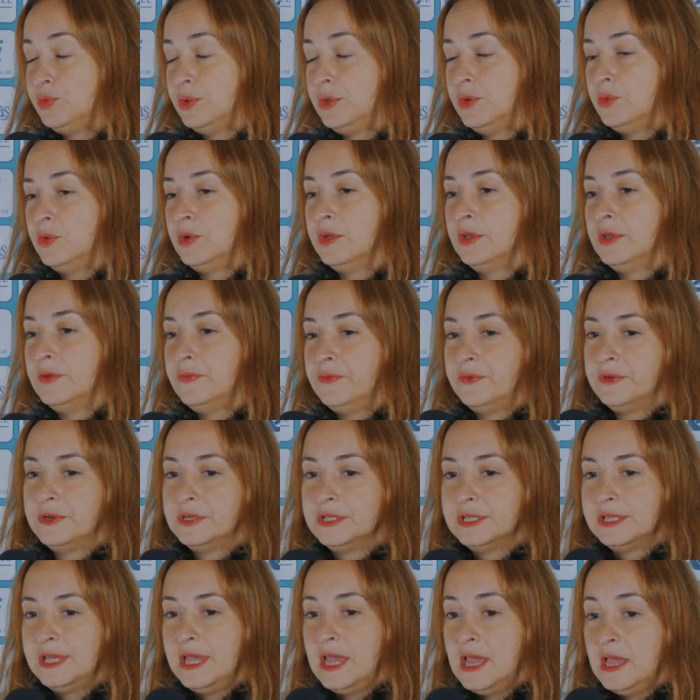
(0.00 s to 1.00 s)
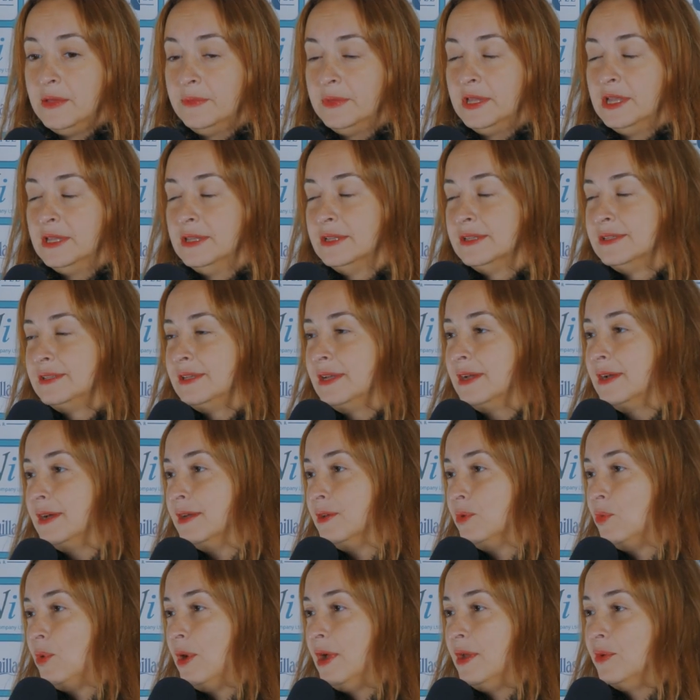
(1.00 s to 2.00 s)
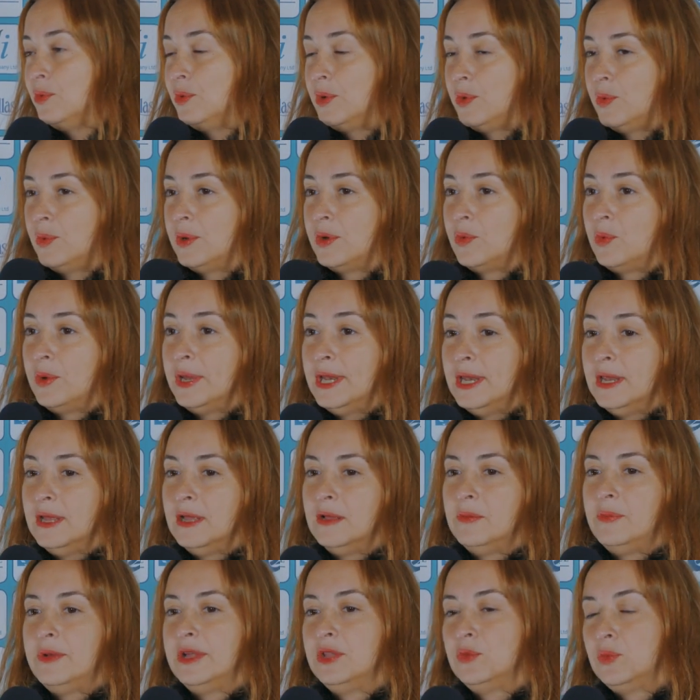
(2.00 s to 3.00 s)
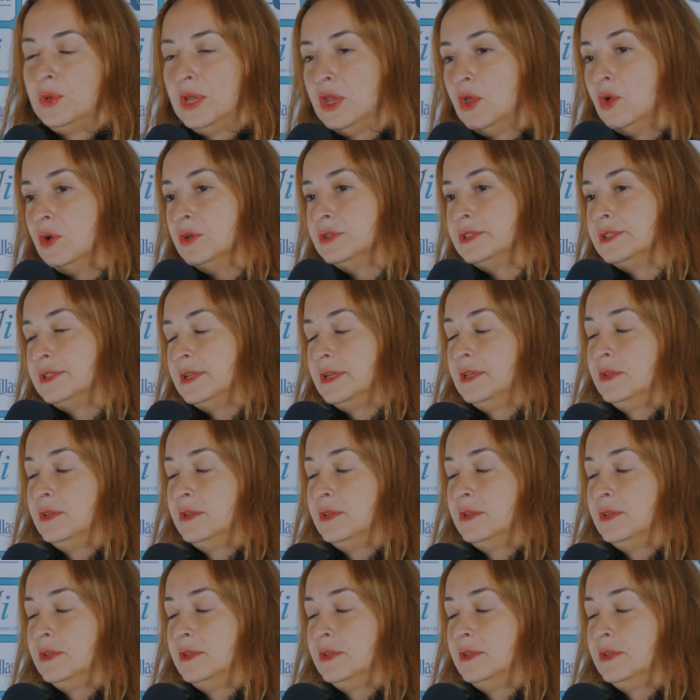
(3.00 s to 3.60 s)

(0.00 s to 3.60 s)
We won the first game. Then the second one, we were winning, but we lost.